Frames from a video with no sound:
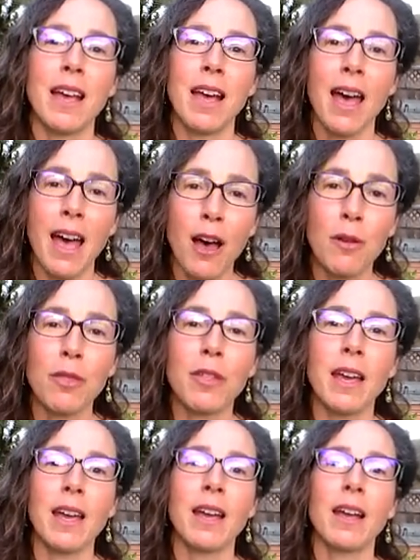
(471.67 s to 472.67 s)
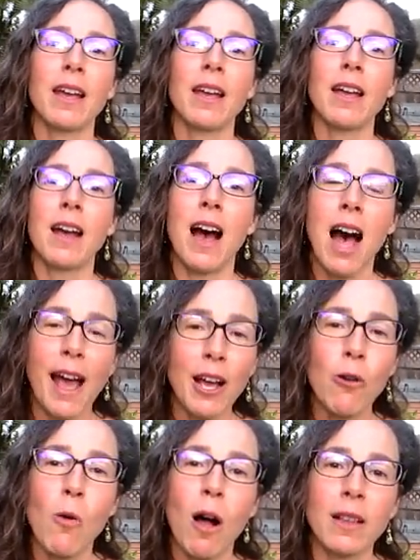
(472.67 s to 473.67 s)
a healthy,
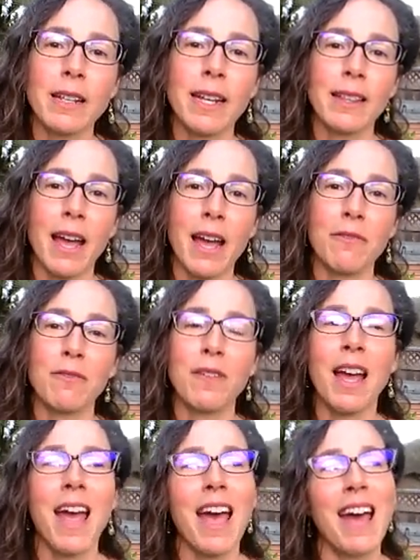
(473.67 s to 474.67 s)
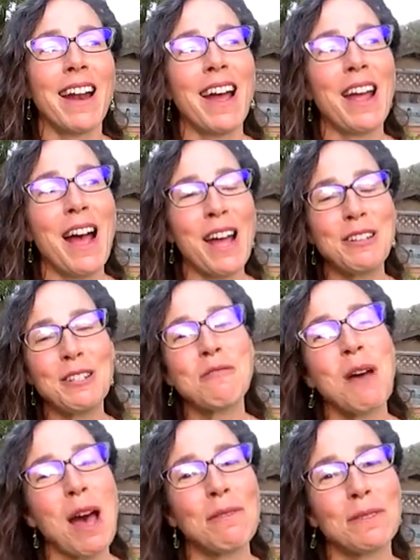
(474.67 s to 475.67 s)
high-quality life. And I do
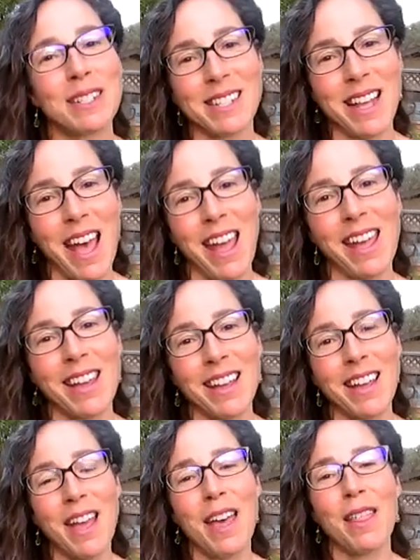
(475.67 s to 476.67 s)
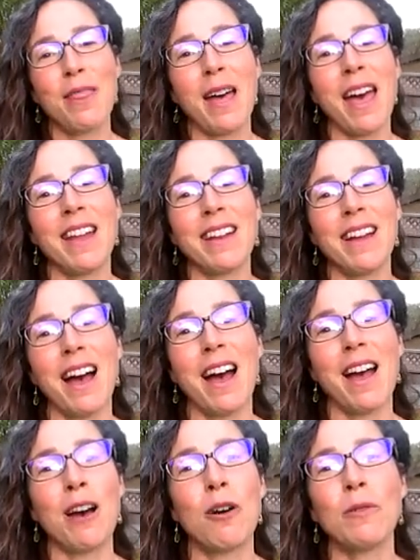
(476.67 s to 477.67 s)
have to say that
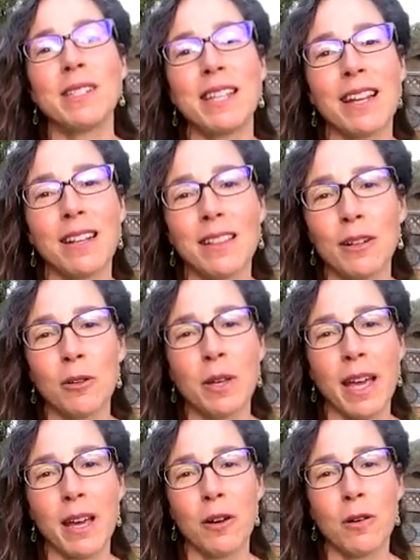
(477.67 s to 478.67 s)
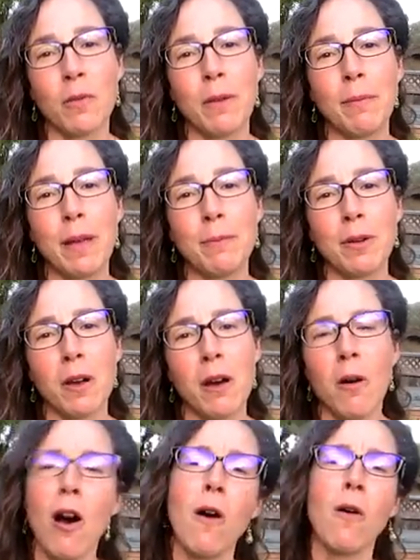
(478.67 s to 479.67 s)
I always get a little giggle when people
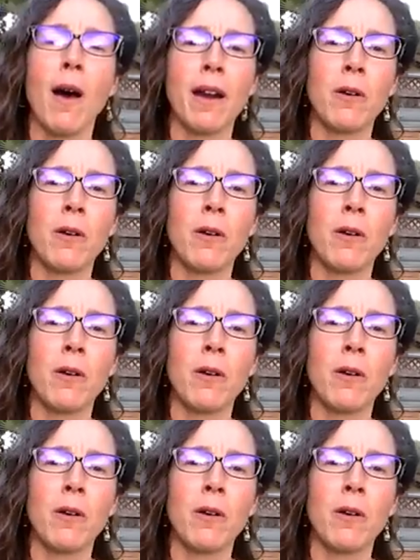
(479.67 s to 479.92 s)
go, oh, I